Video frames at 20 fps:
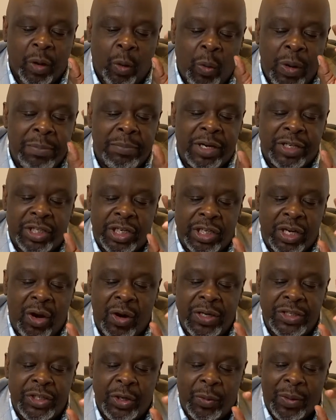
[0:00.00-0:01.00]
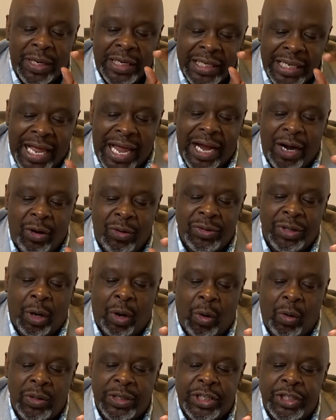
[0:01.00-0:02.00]
We must learn to rely on the
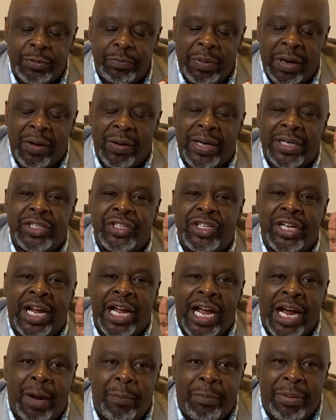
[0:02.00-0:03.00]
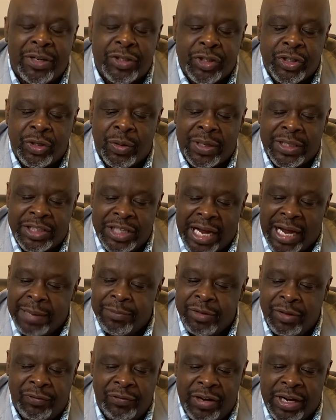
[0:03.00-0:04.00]
Holy Spirit to help us during
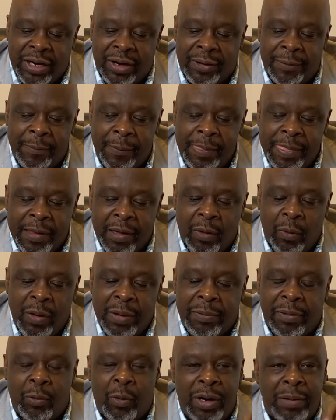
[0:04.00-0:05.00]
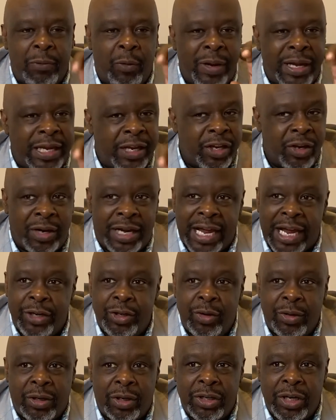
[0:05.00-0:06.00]
times of fear. We, we, we, you
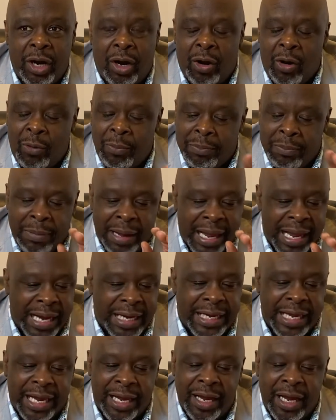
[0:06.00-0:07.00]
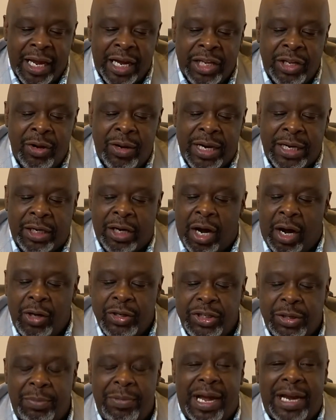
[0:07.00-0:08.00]
can't do it on your own. Man can you can call
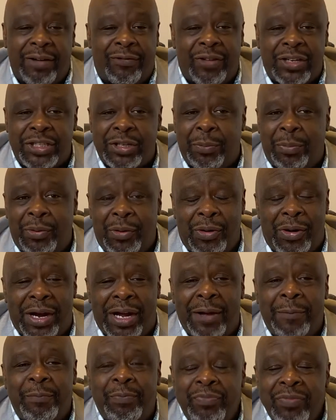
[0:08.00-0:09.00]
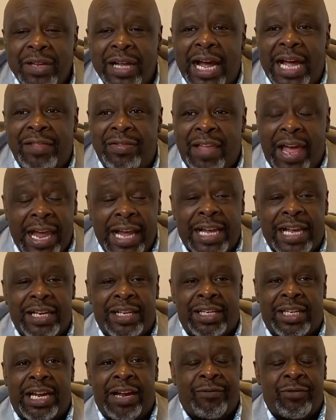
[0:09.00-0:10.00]
somebody for support, and they
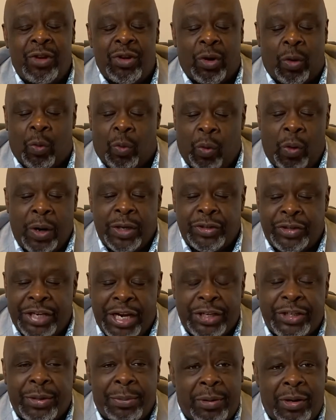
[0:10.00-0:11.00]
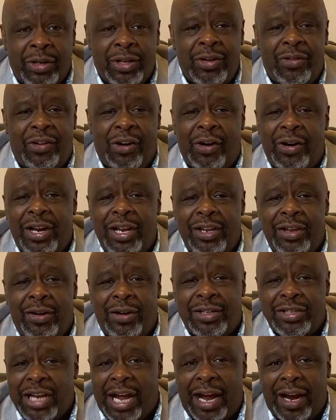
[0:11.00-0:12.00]
can give you the worst testimony you've heard in your
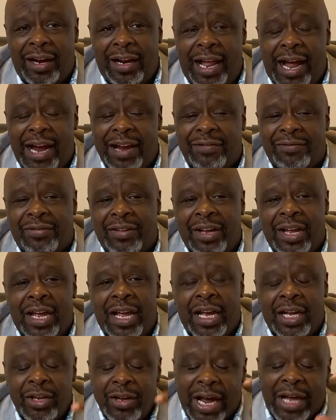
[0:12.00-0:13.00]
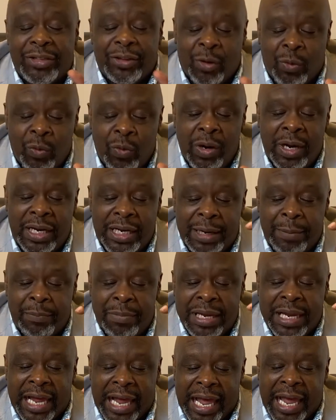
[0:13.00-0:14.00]
entire life. You have to really
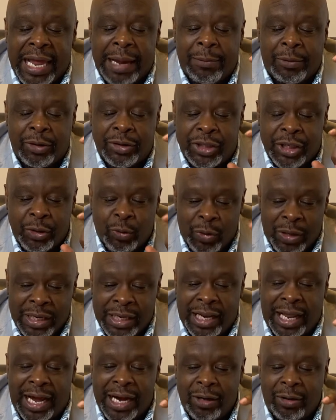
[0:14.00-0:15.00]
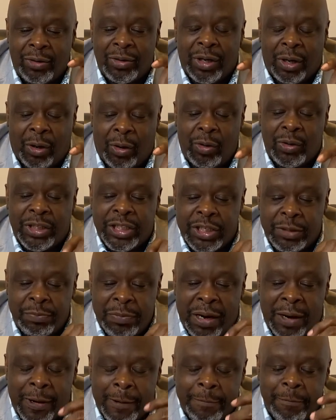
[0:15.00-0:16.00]
be able to rely on the Holy
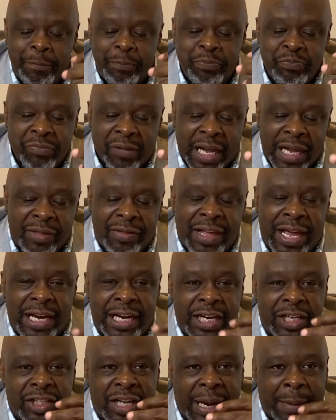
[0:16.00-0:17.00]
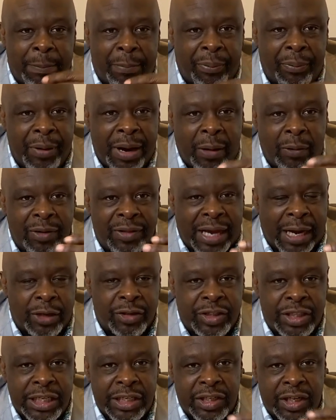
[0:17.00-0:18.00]
Spirit and that is a prayer without
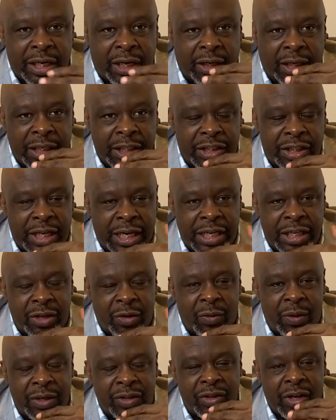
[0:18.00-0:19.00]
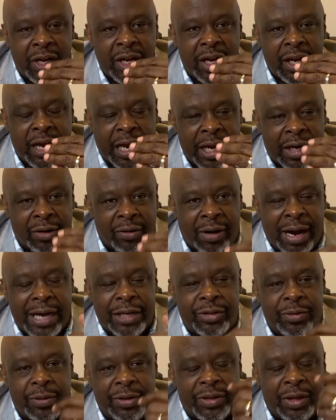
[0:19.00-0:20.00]
ceasing, a continuous
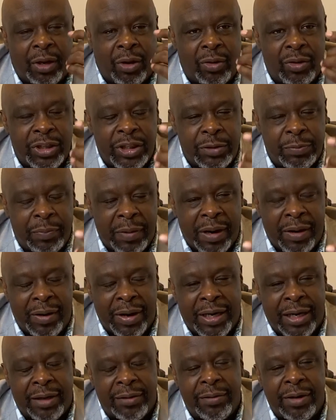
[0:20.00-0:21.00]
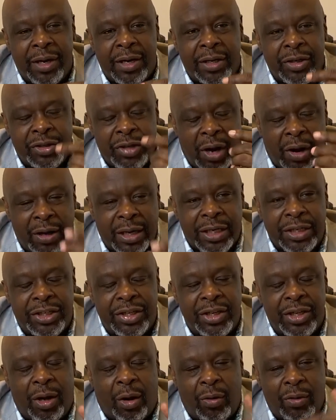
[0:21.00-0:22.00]
interaction with the Holy Spirit and talking
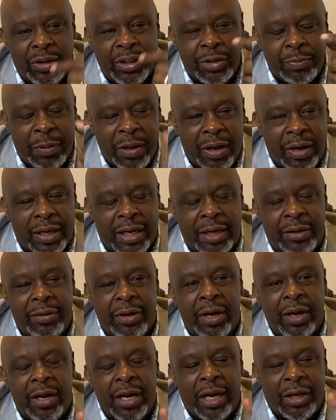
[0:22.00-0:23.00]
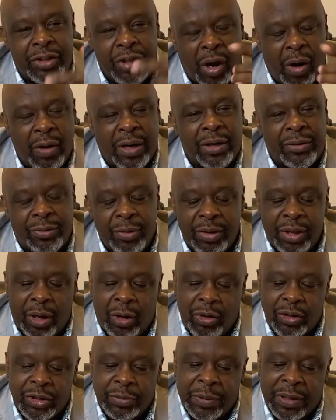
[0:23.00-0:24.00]
to the Holy Spirit and uh, talking through the
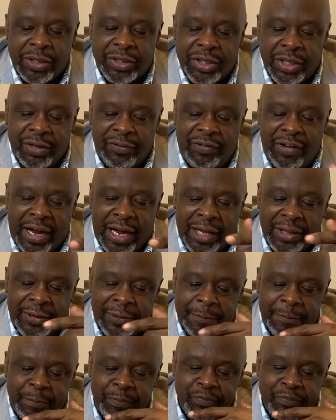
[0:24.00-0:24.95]
Holy Spirit to the Father.